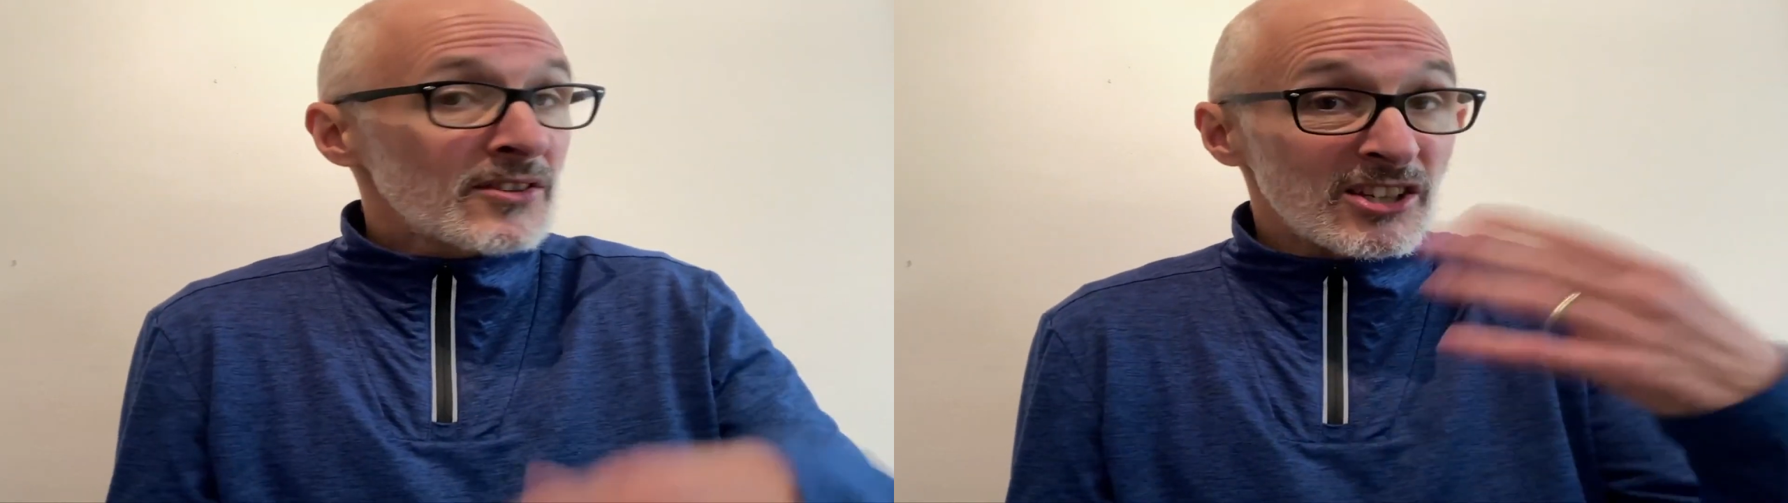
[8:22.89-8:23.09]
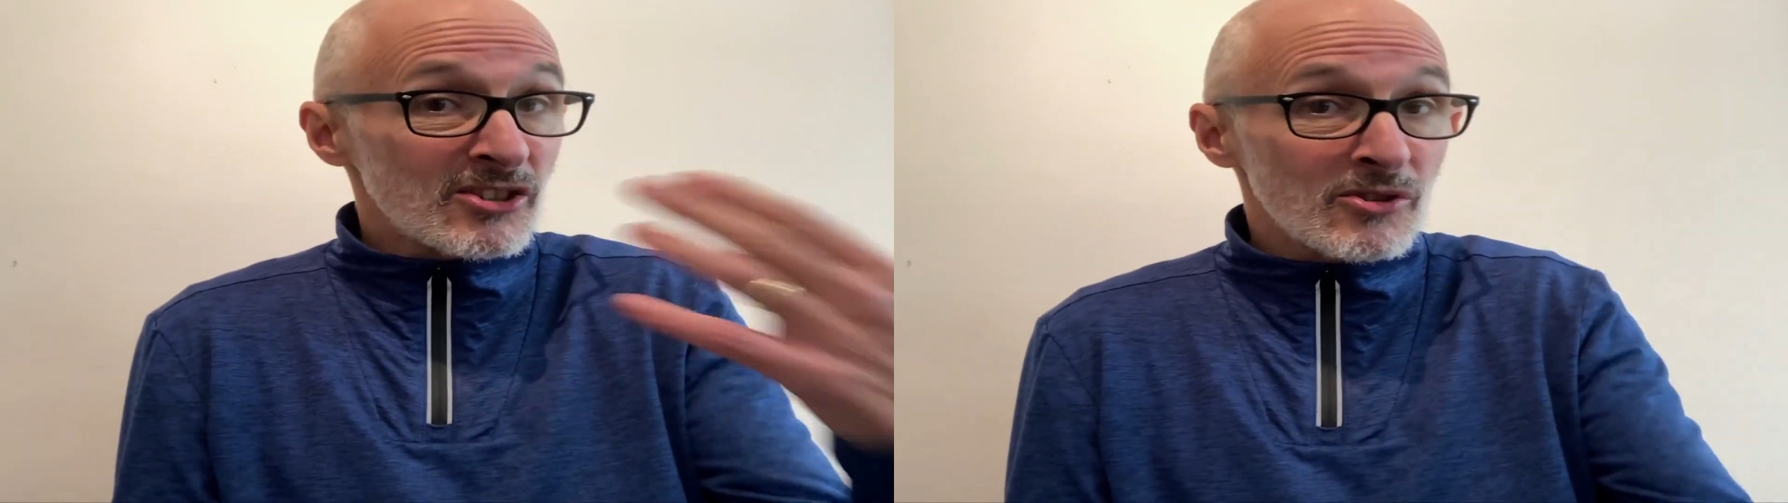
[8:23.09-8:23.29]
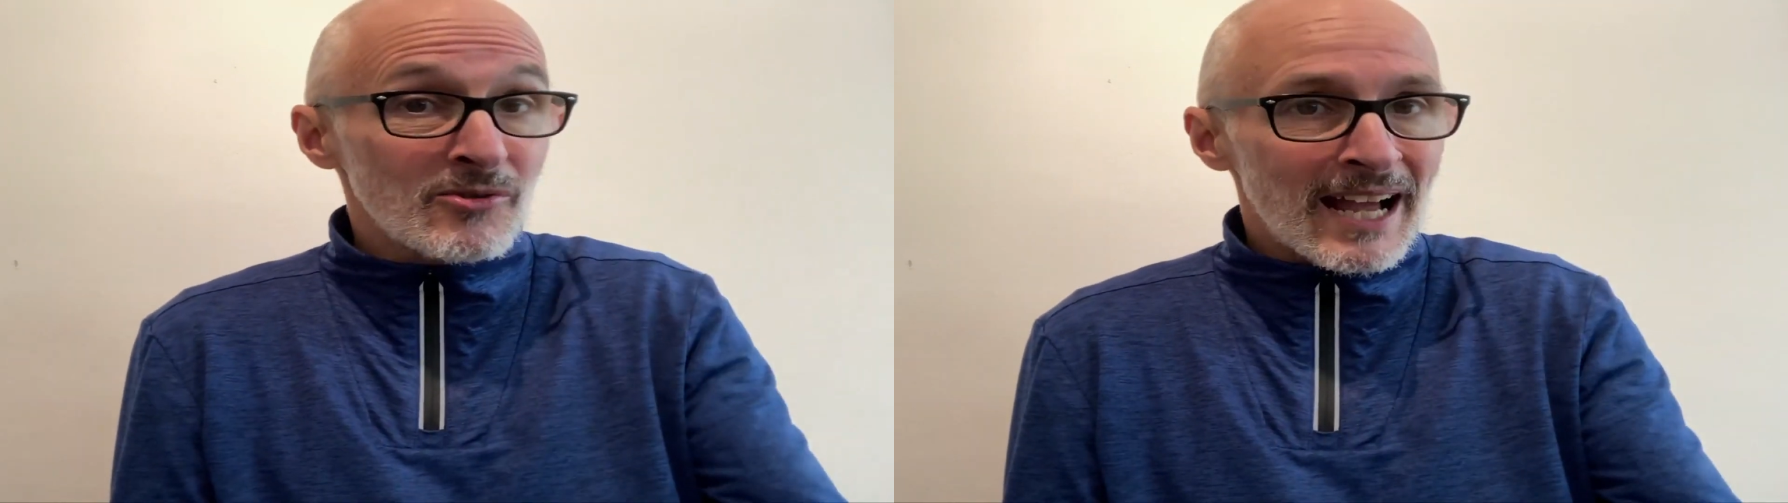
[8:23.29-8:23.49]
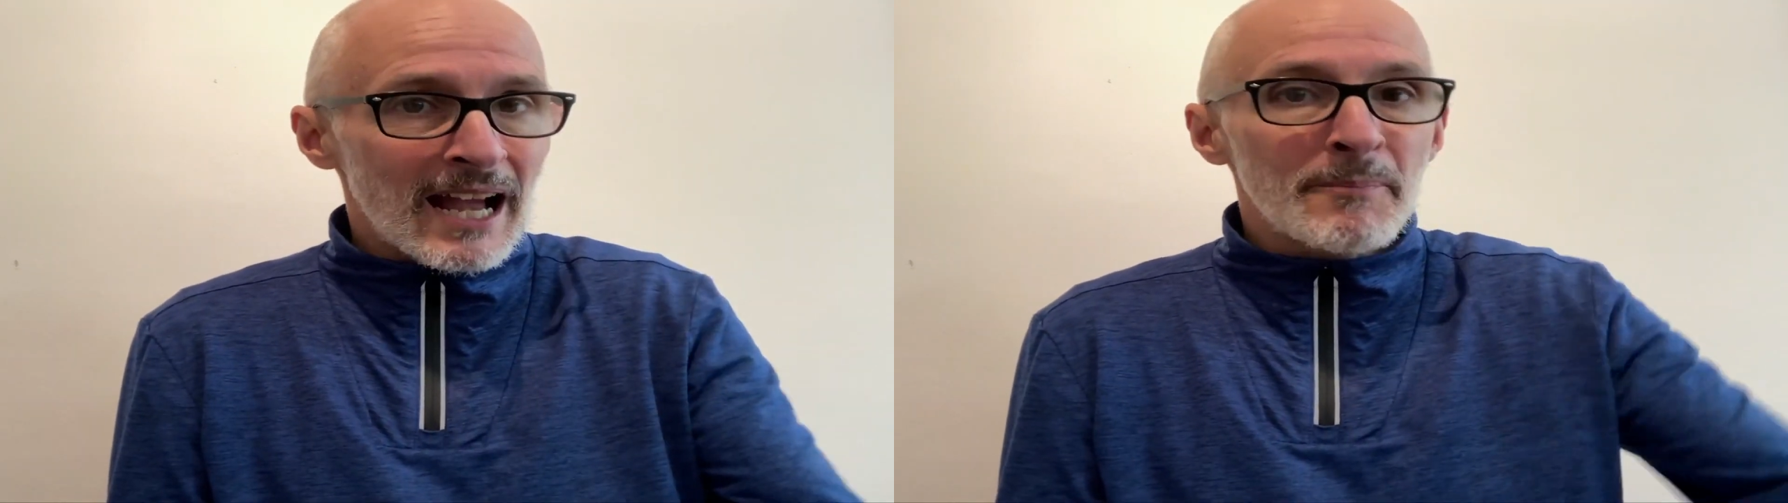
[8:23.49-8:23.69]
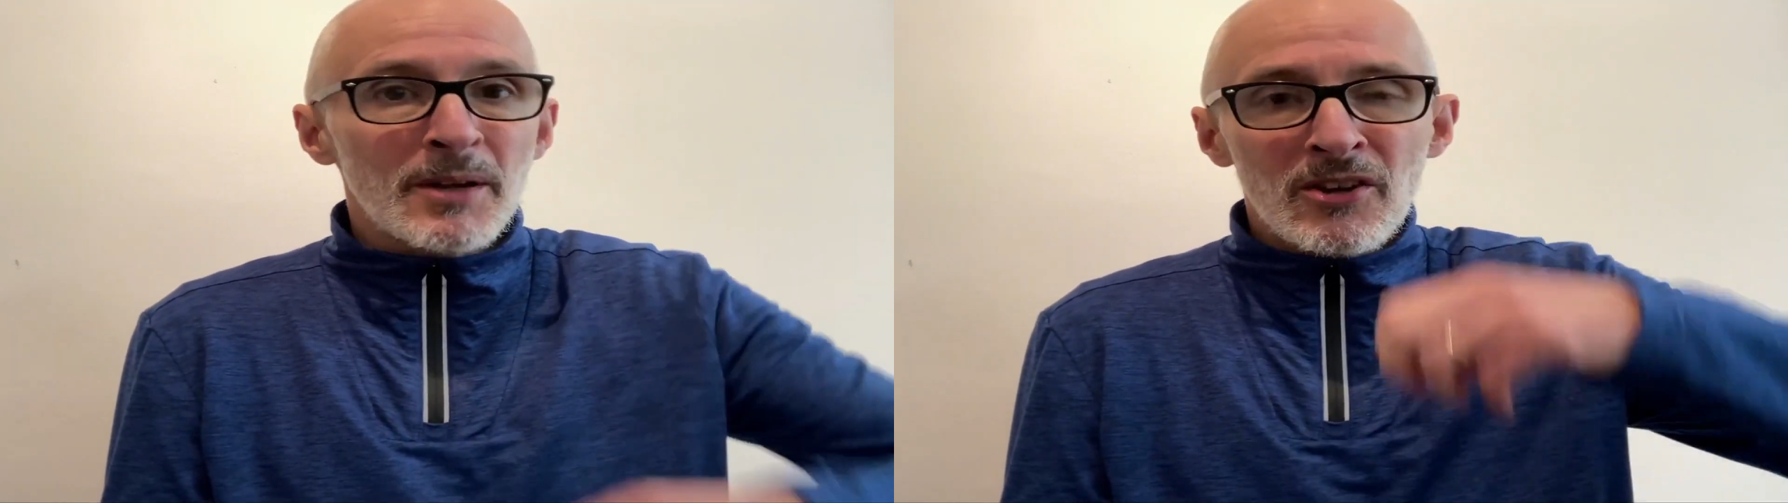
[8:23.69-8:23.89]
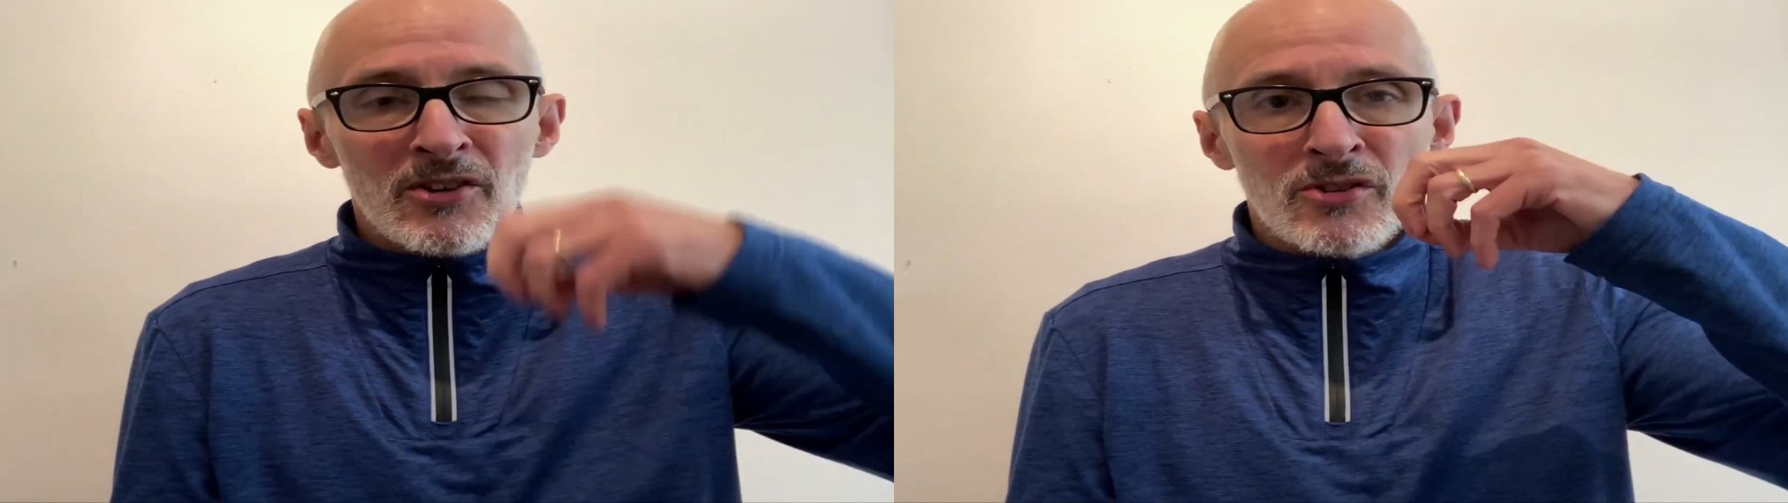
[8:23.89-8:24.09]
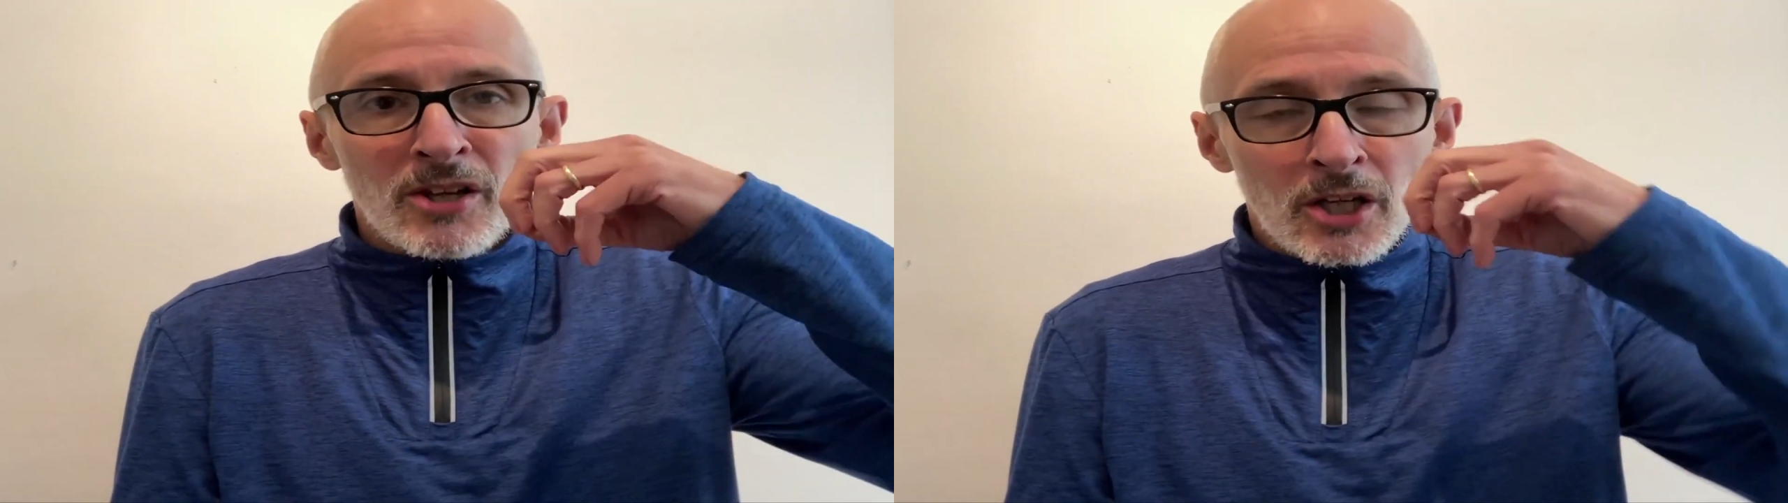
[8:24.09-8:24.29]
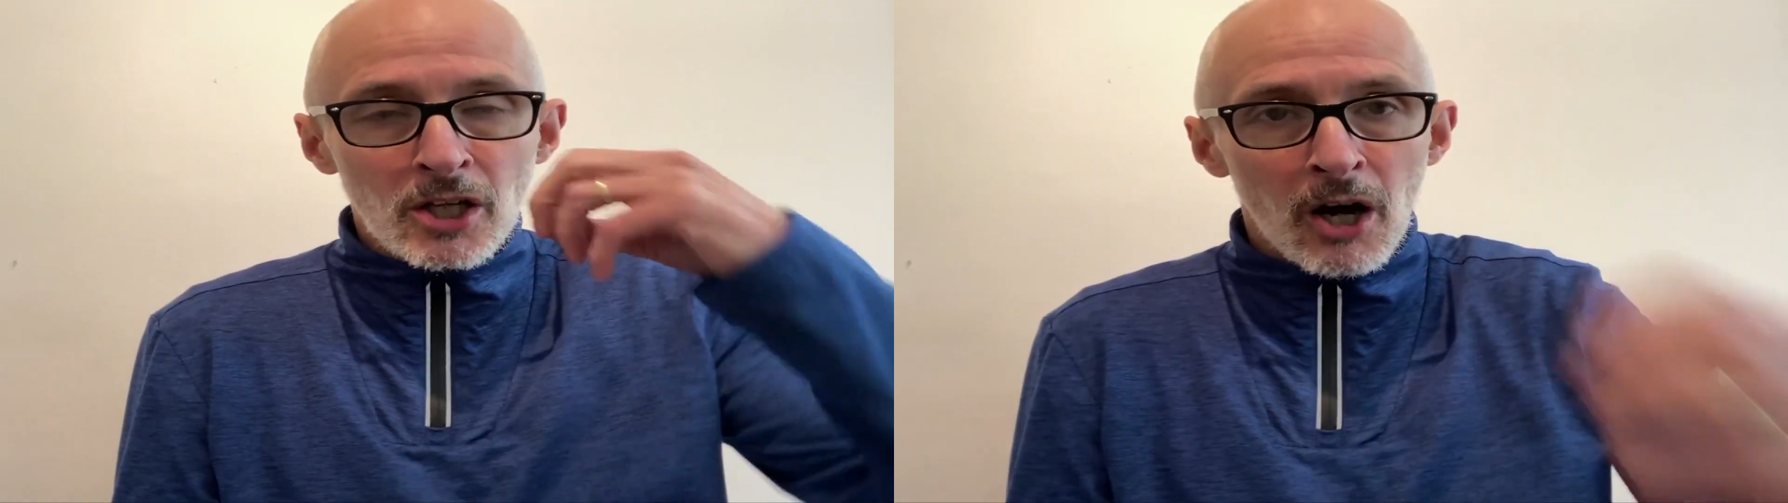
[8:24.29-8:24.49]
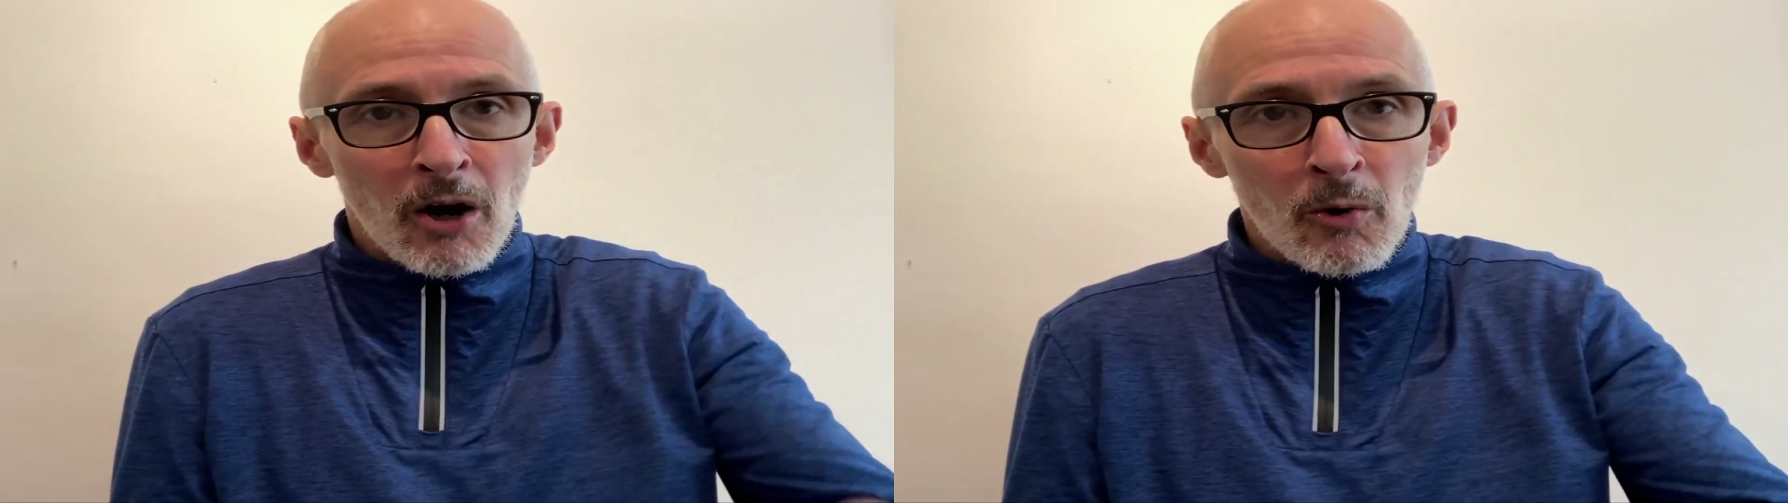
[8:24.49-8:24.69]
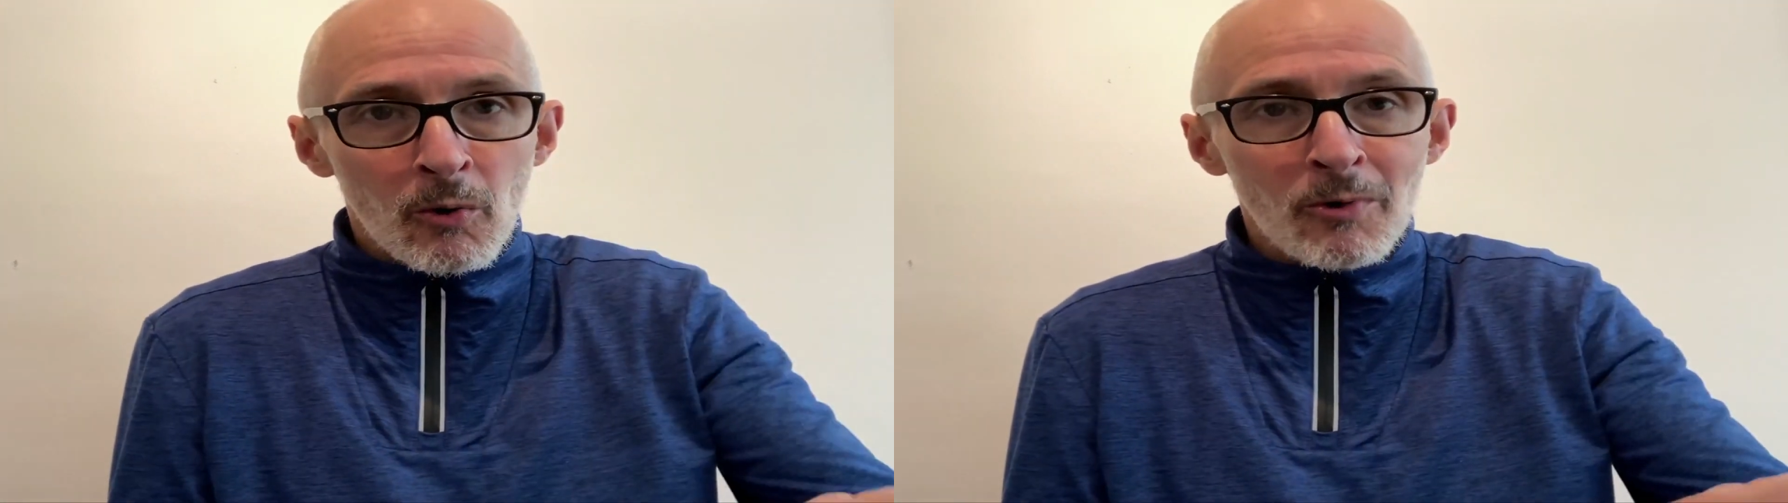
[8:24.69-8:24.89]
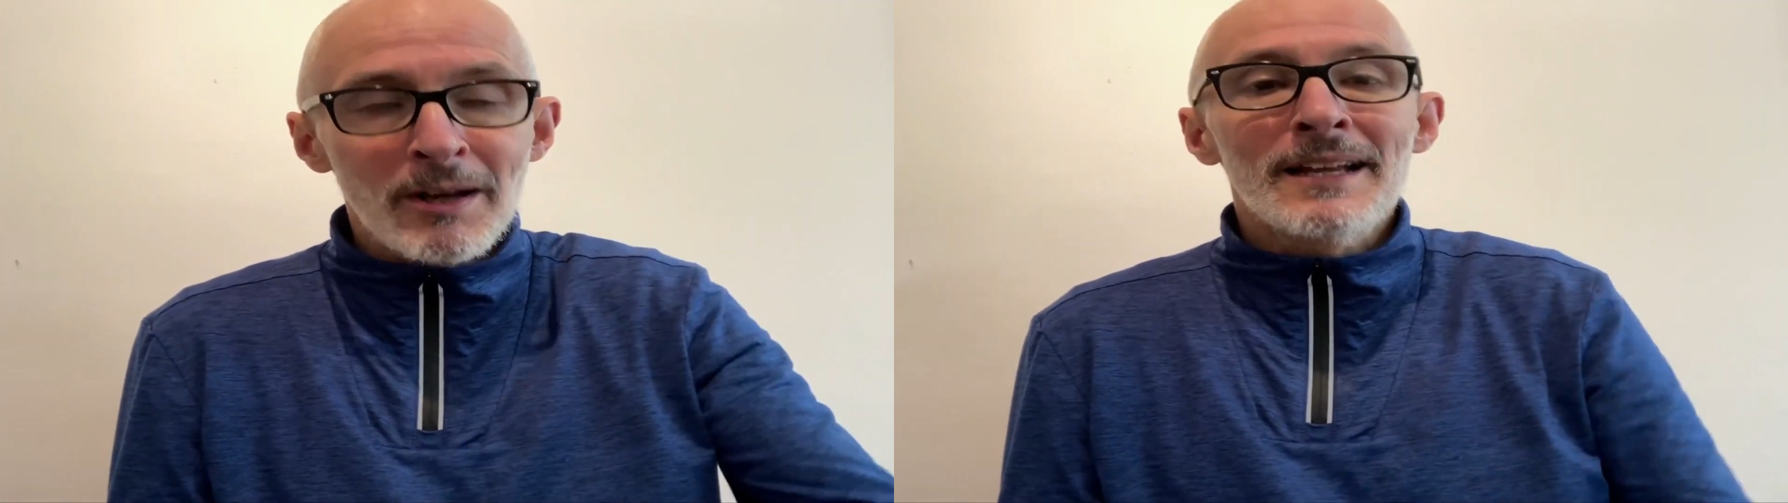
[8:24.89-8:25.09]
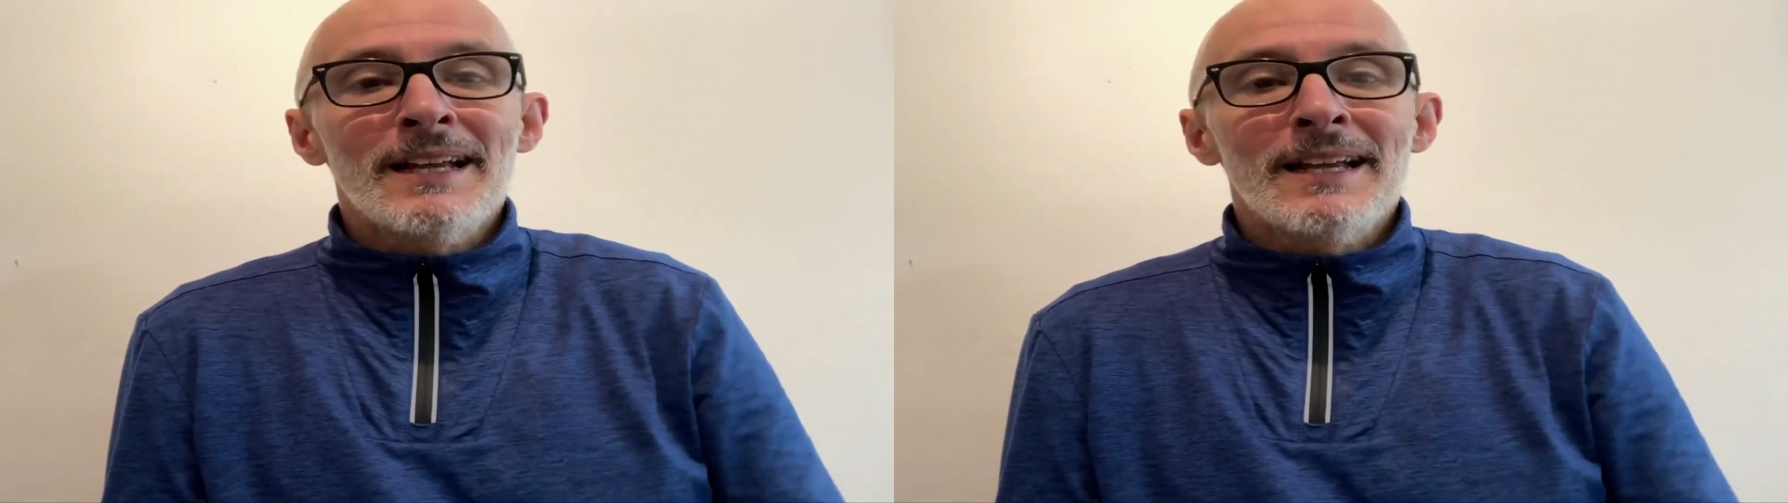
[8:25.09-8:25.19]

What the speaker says: then do that, because the goal